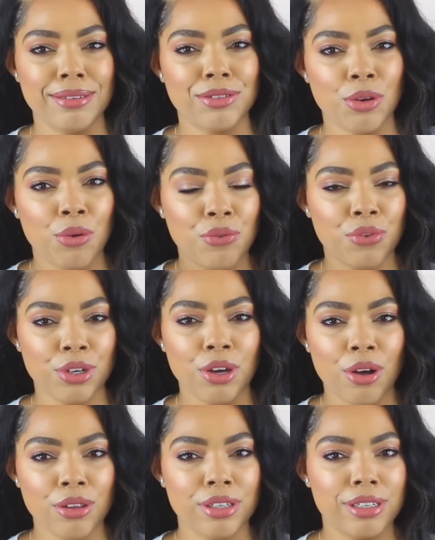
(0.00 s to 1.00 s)
So for
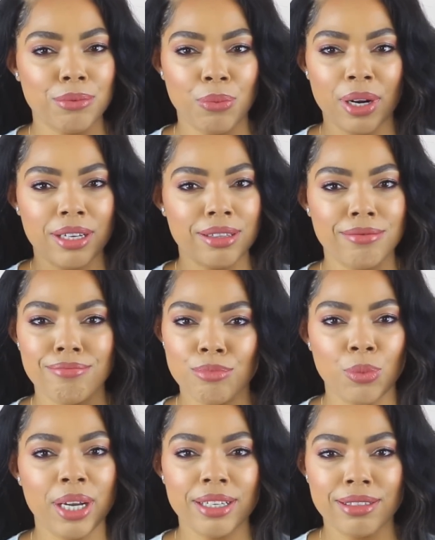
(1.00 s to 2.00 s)
y'all that wear
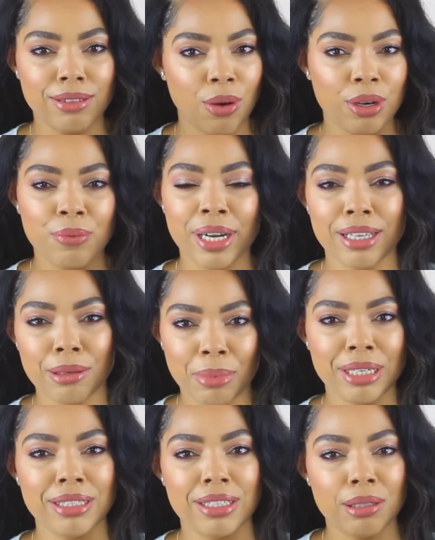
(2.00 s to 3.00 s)
wigs on a regular
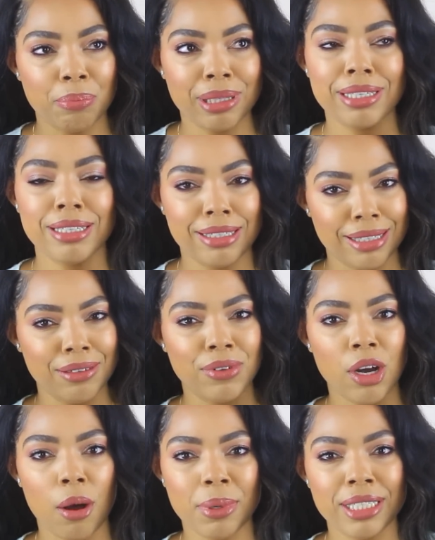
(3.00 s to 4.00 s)
basis, please leave
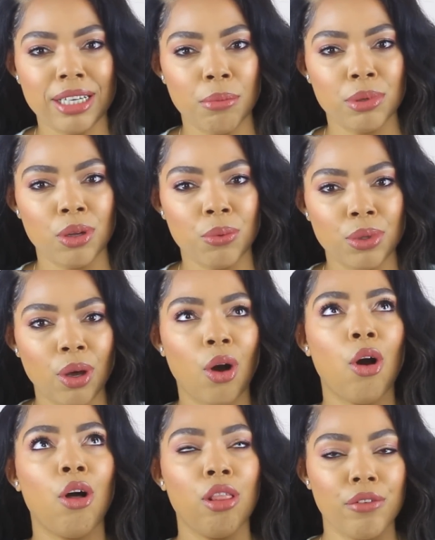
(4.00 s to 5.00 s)
a comment down below with
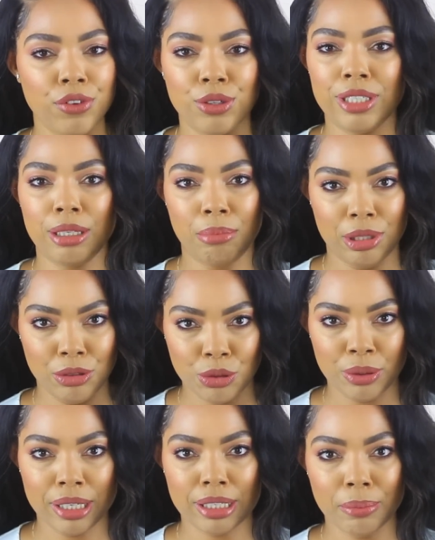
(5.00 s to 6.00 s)
all of your tips and
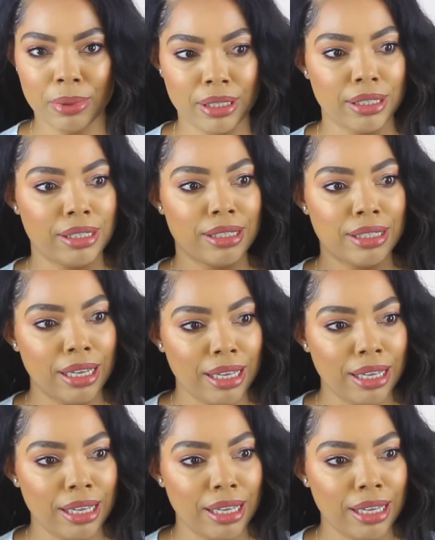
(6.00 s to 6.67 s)
tricks because